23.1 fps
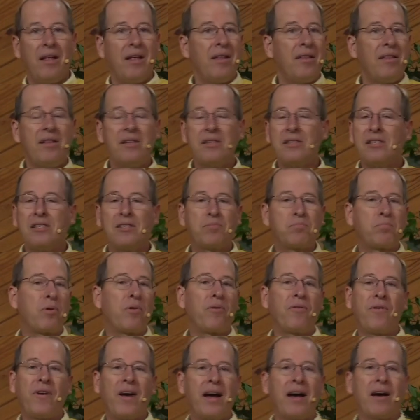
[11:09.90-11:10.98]
This is
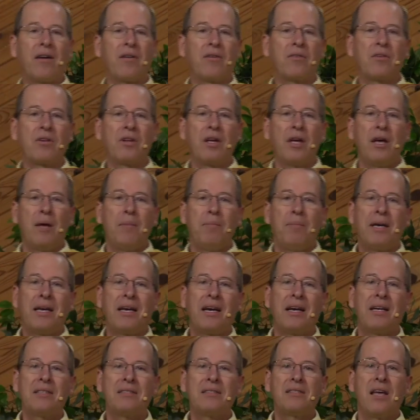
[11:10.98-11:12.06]
profound
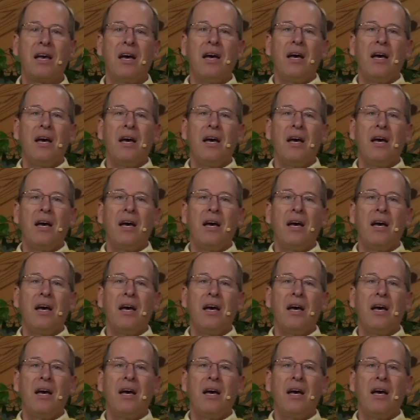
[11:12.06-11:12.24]
because,